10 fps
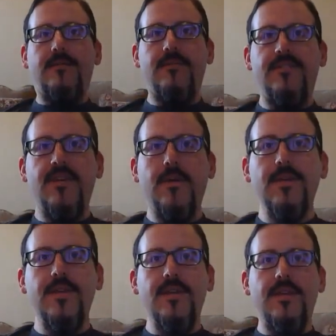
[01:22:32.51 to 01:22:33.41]

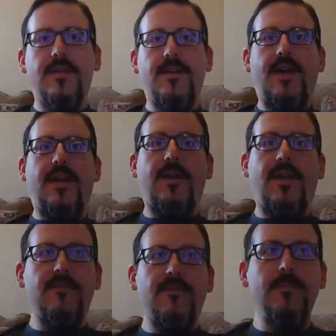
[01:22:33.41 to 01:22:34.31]
chubby and had a nice
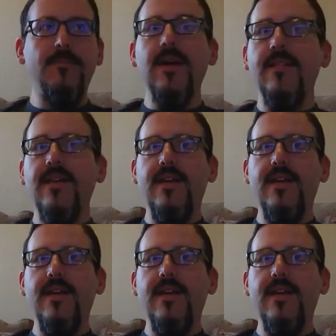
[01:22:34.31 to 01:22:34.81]
big belly,